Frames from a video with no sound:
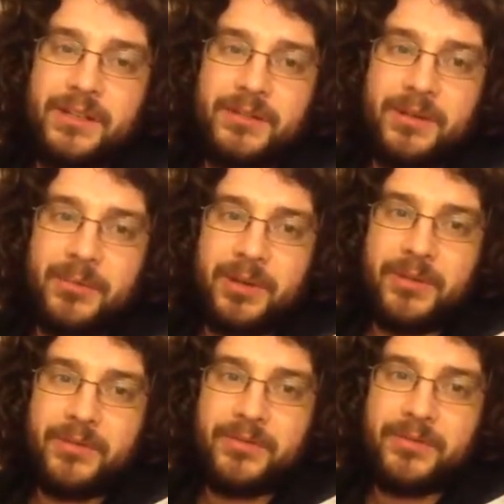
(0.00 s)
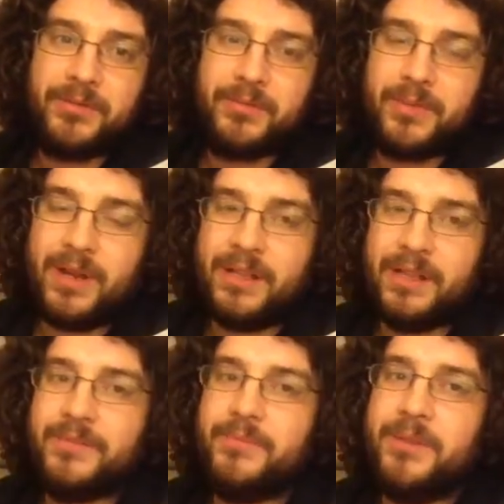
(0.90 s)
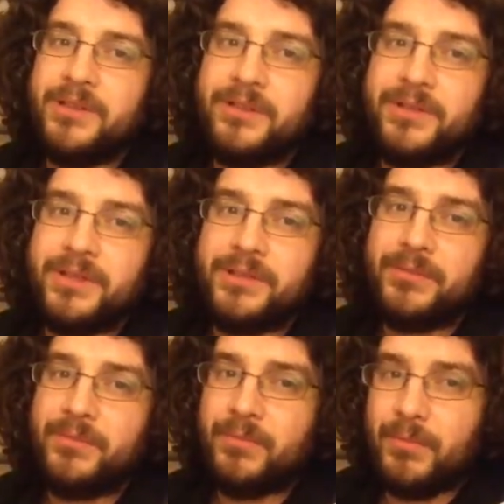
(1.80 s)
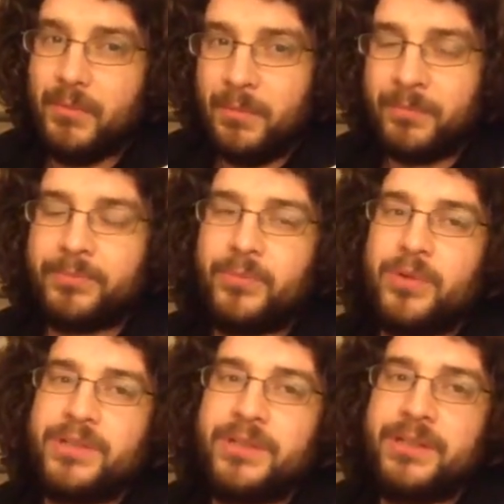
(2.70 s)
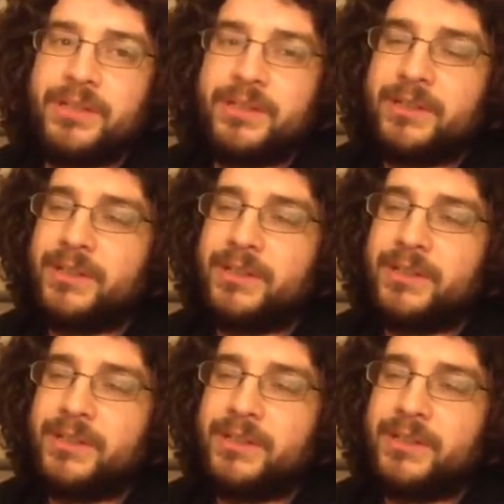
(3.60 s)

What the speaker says: to anybody with any kind of mental illness watching this.